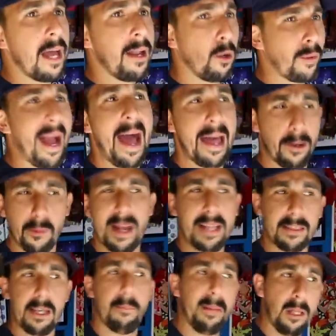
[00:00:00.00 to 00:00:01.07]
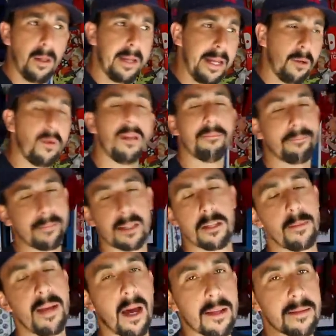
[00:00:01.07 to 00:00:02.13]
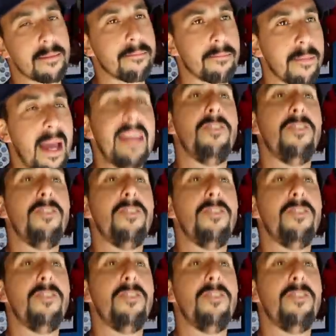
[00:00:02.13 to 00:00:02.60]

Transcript: I don't got, I don't got the ability. Well, to be honest, I